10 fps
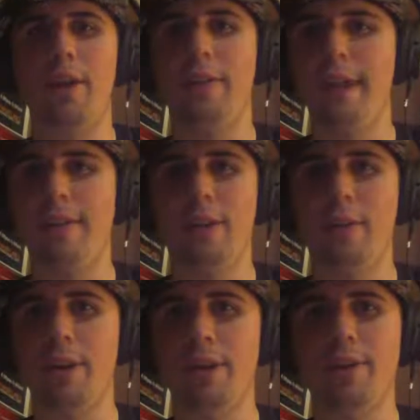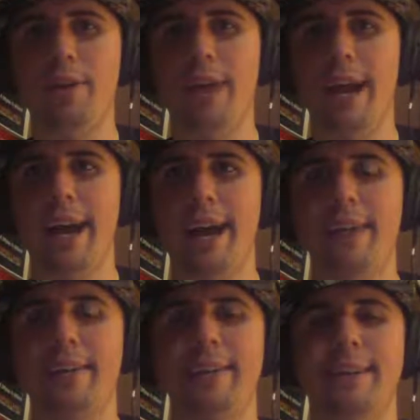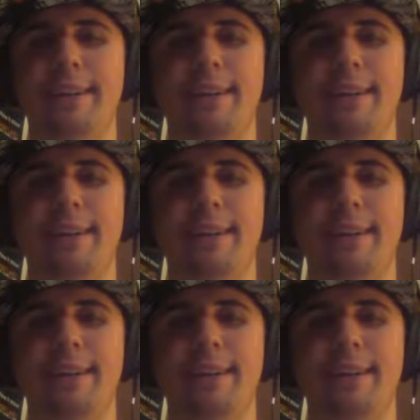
All that's already going on.